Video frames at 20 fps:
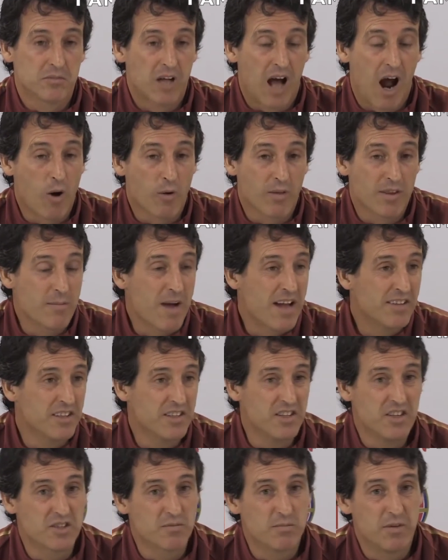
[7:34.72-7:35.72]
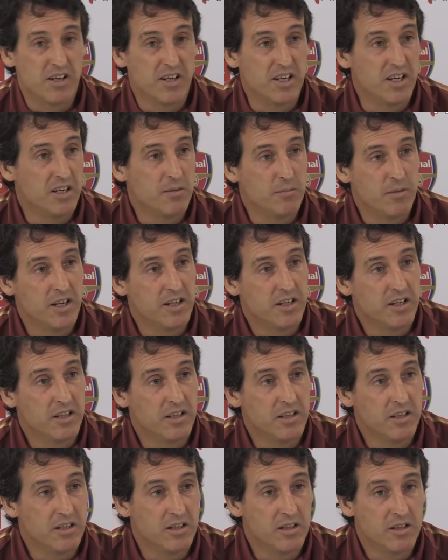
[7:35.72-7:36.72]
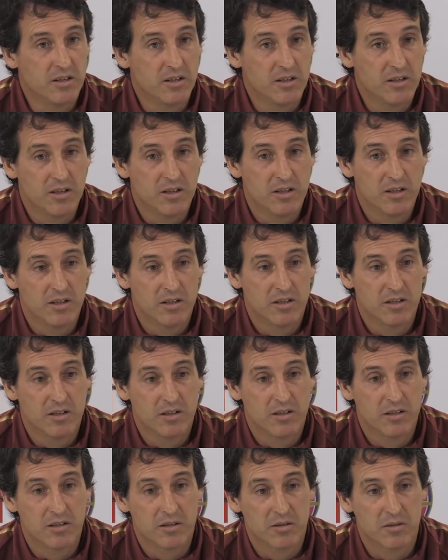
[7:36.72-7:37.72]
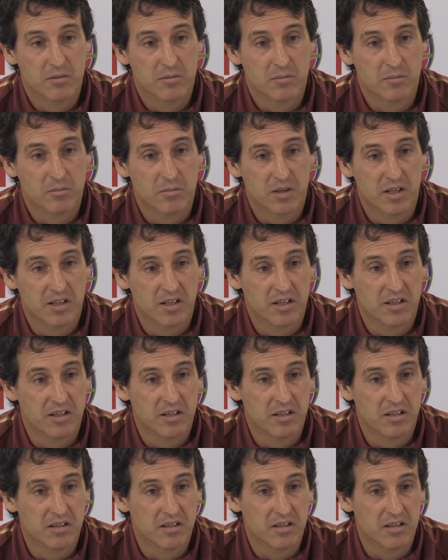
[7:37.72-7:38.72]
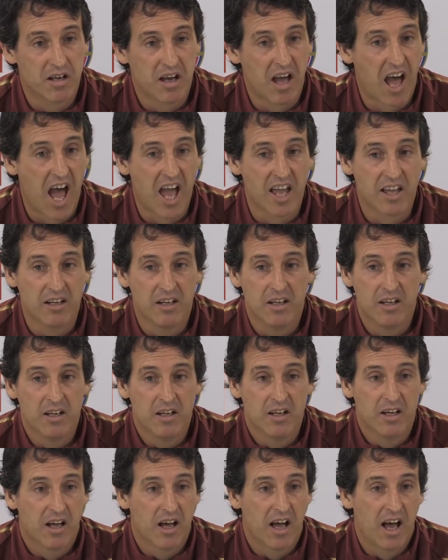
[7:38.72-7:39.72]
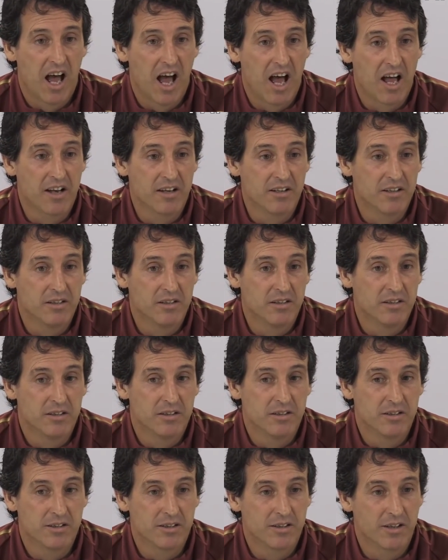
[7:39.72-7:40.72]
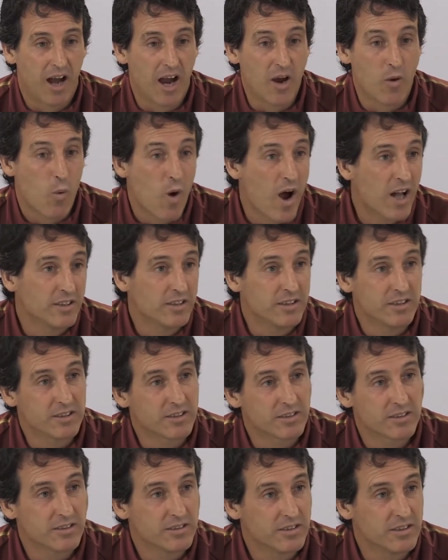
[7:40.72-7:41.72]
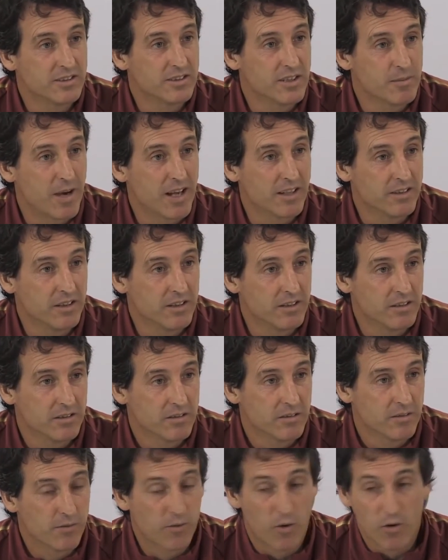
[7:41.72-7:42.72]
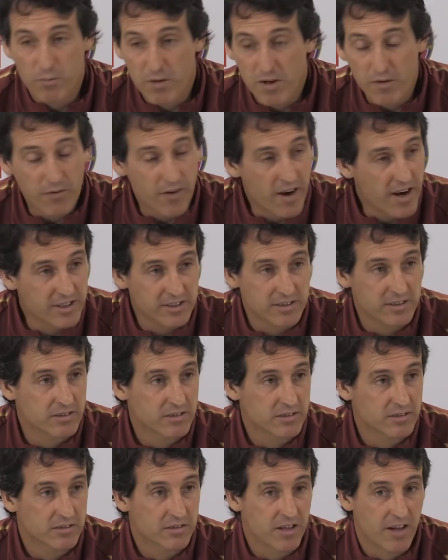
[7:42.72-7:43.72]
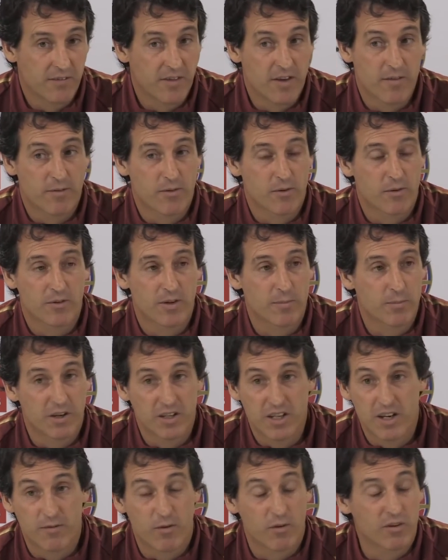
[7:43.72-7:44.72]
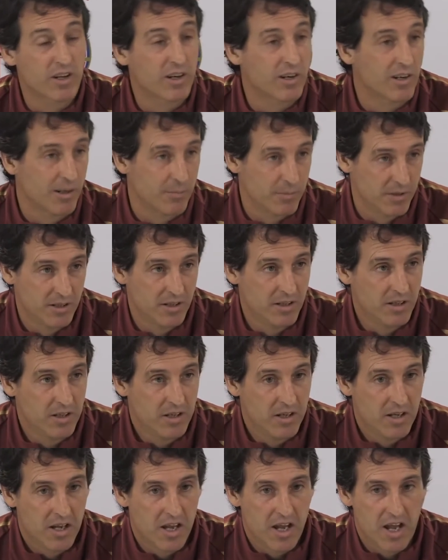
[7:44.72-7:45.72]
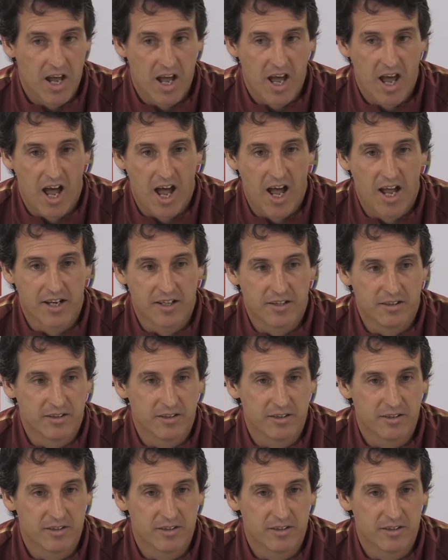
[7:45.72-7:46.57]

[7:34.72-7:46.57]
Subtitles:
Our demanding is very, very, very high, and I want this demanding for me first, and then for the players, for the club. And